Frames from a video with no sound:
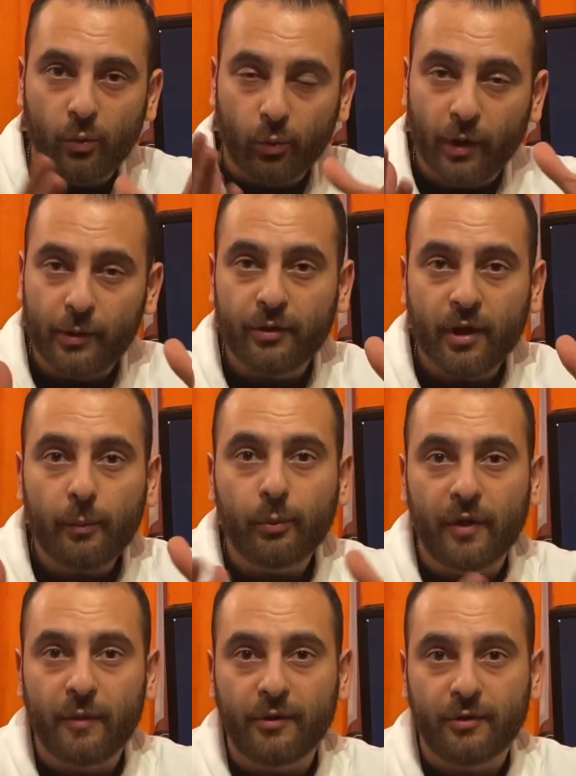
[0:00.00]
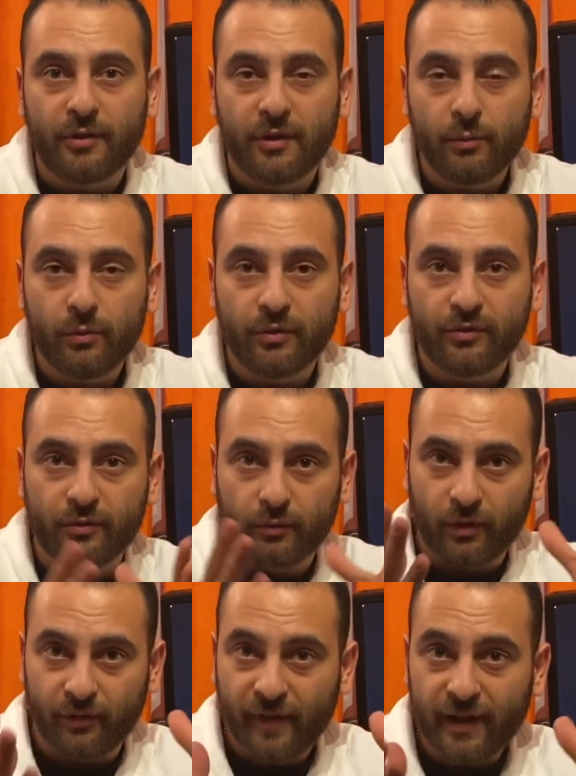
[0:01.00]
whether or not Prevnar 13 was
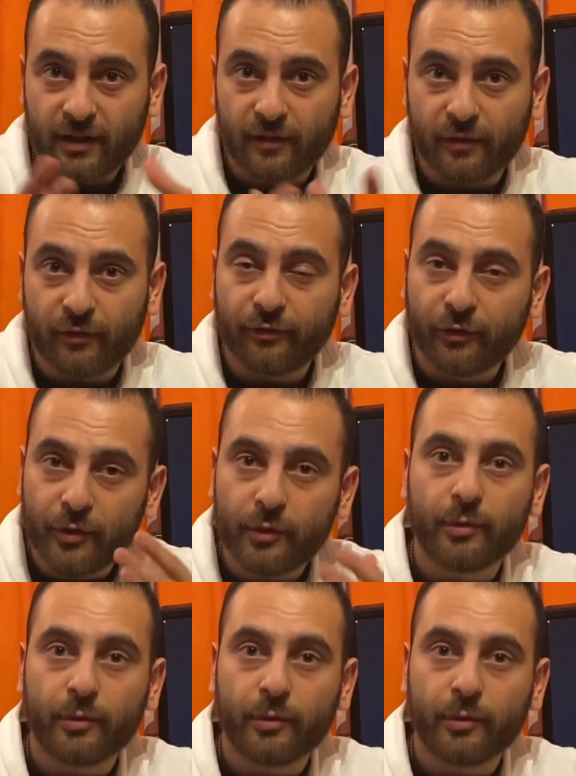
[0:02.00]
effective in further